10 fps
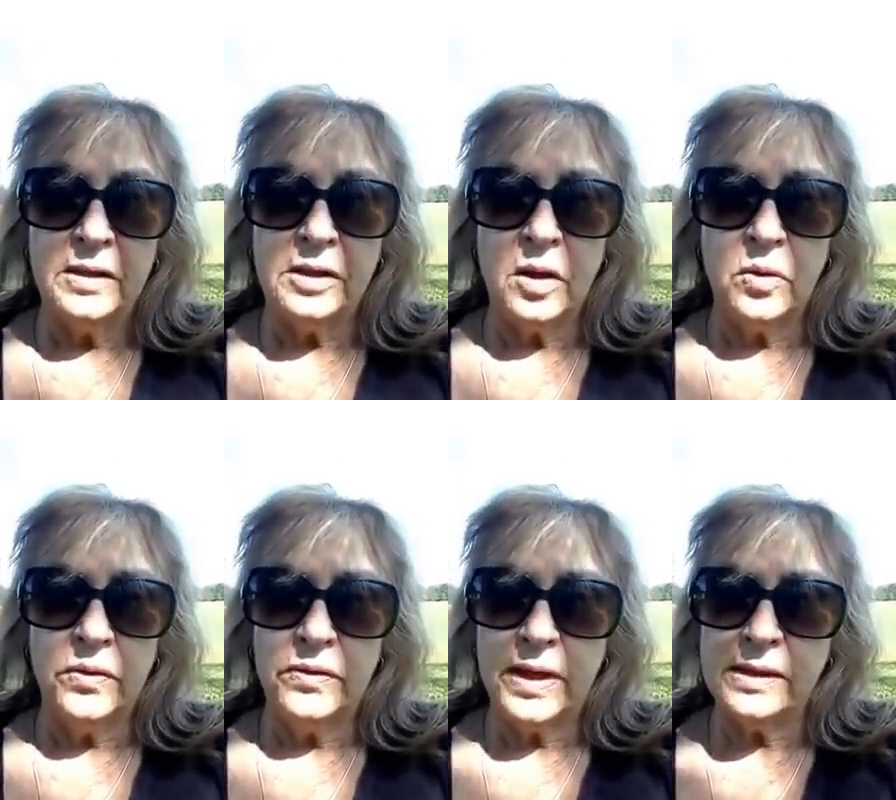
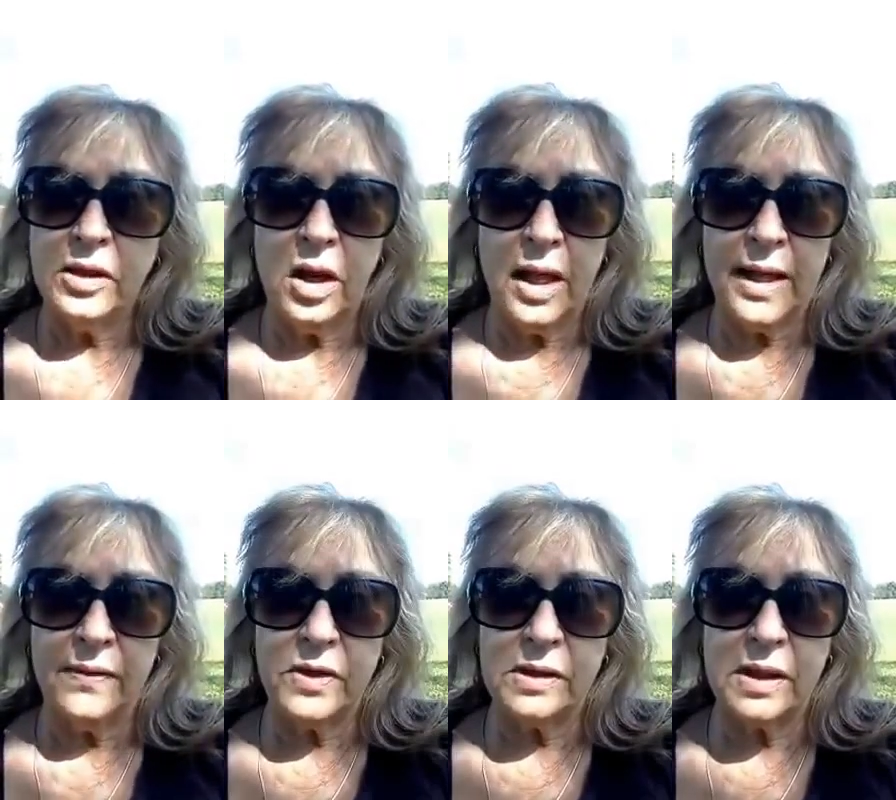So that's all I
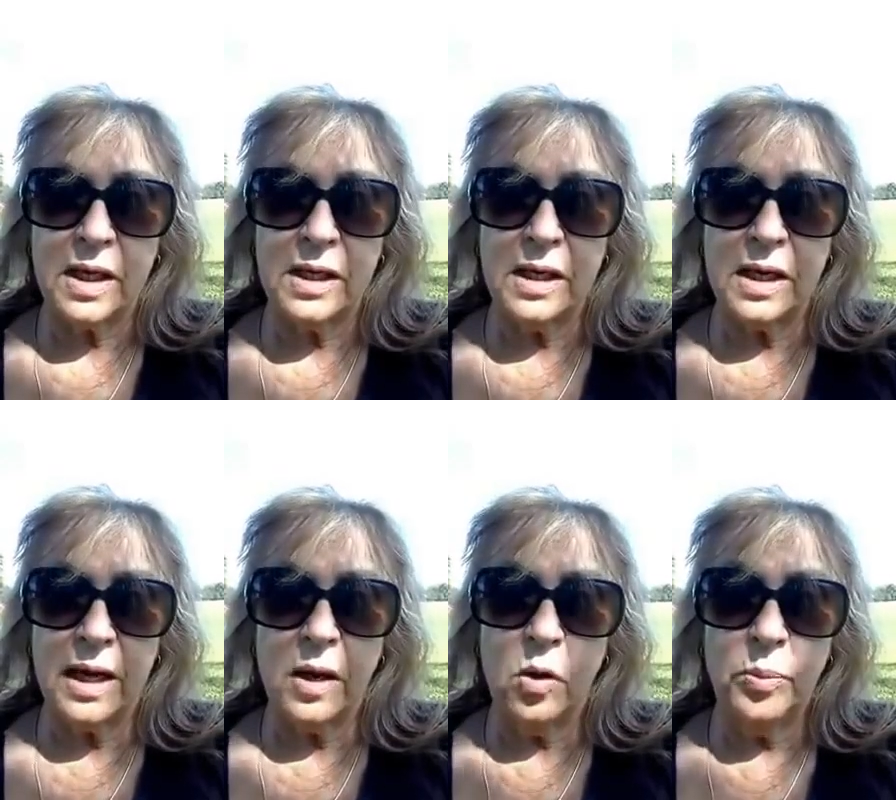have to say, and
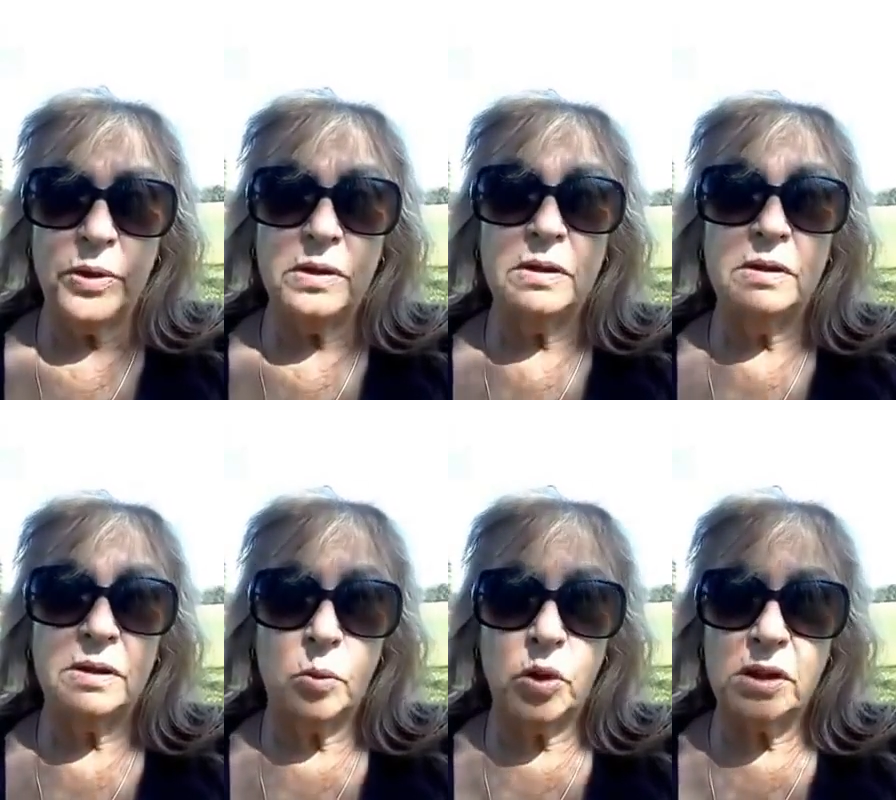I hope
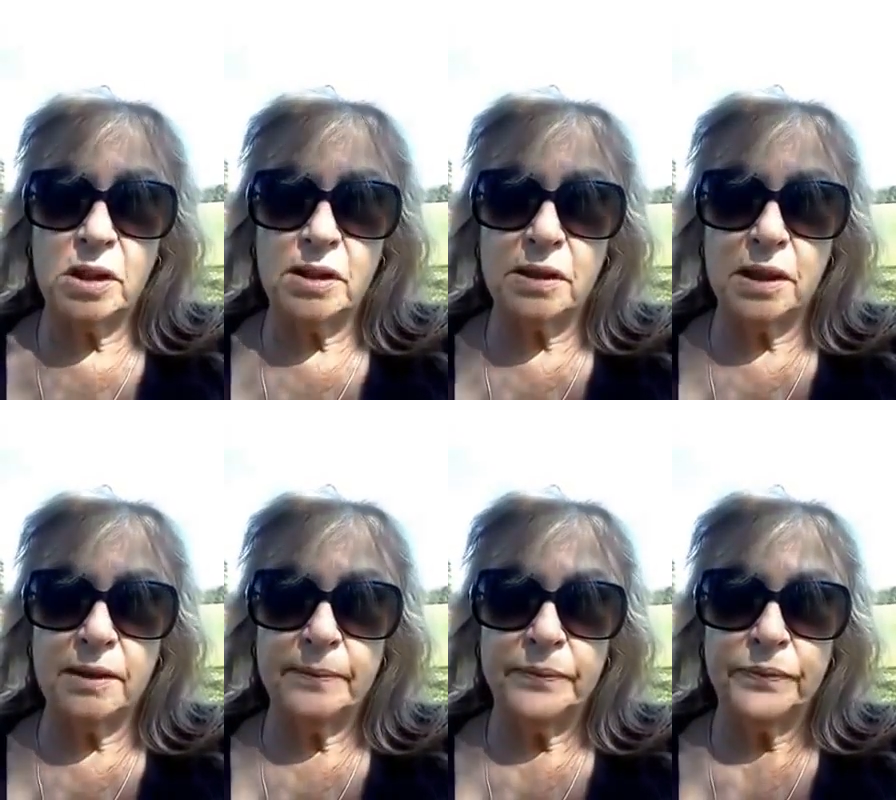someone's
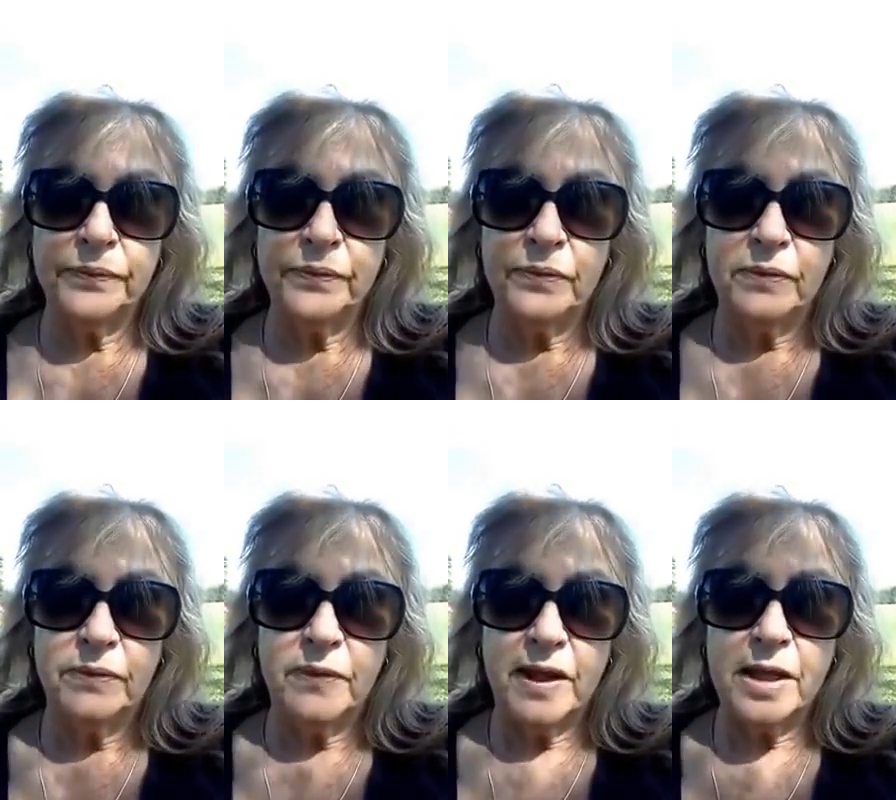listening.
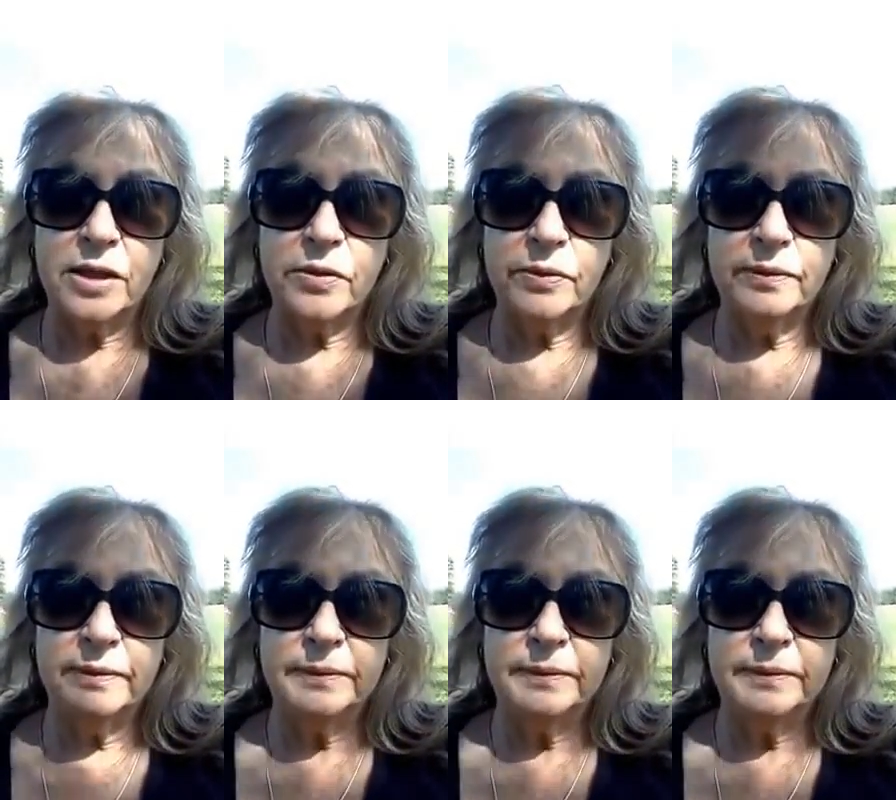Thank you.